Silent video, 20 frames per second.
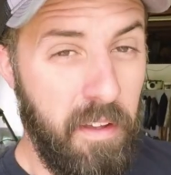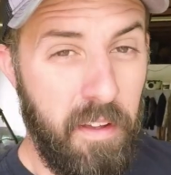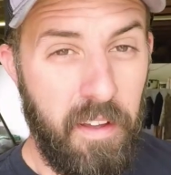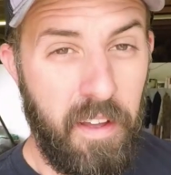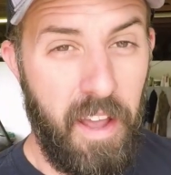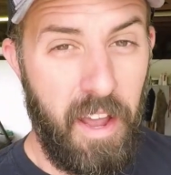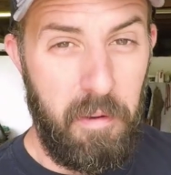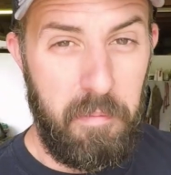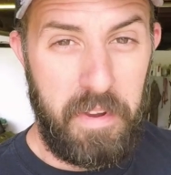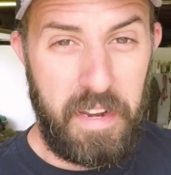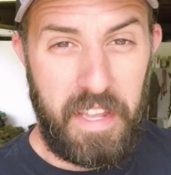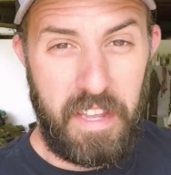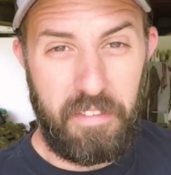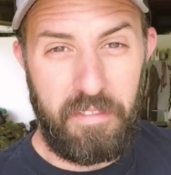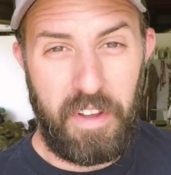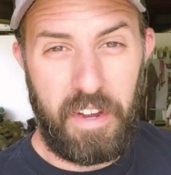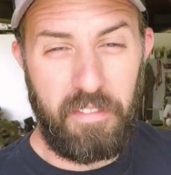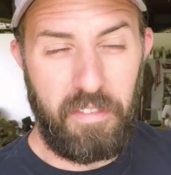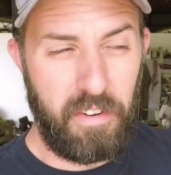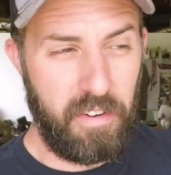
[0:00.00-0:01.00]
How many have
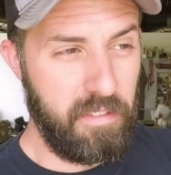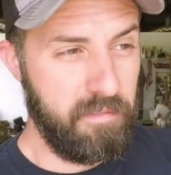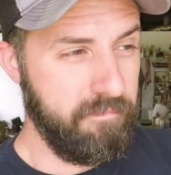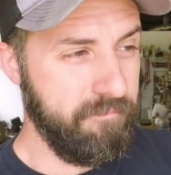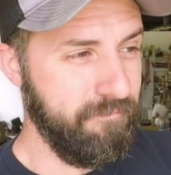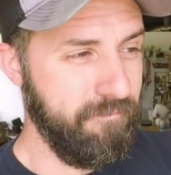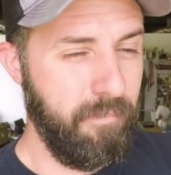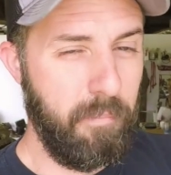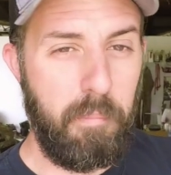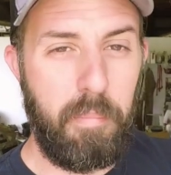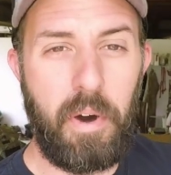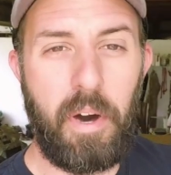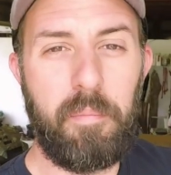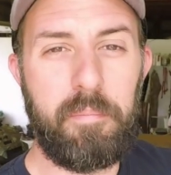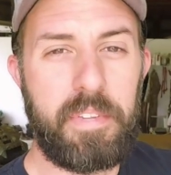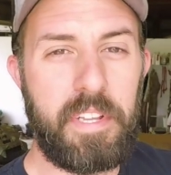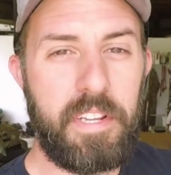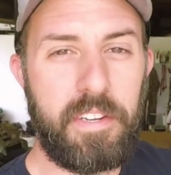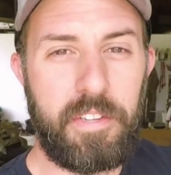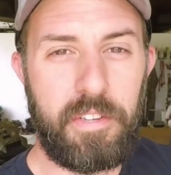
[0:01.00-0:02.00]
ever
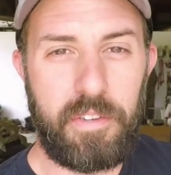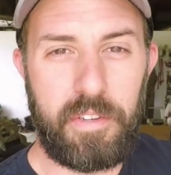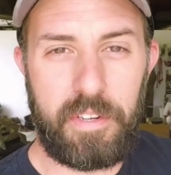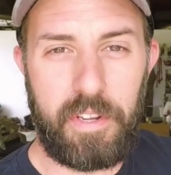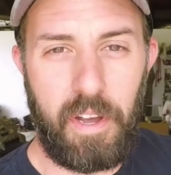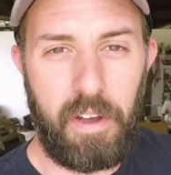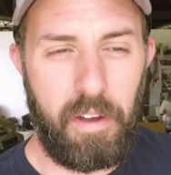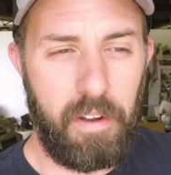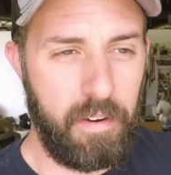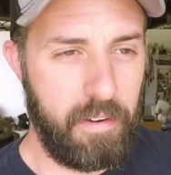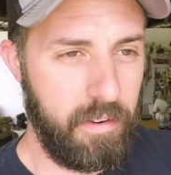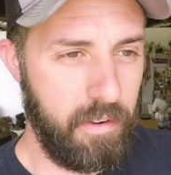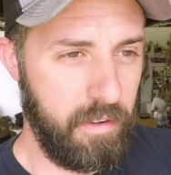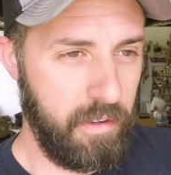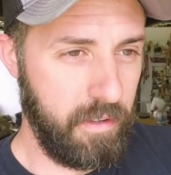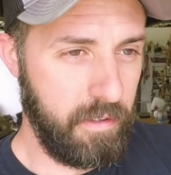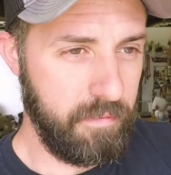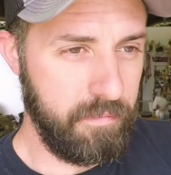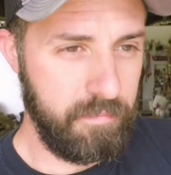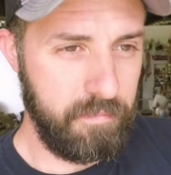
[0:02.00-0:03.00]
bumped into a dock,
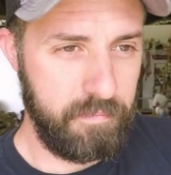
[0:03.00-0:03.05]
or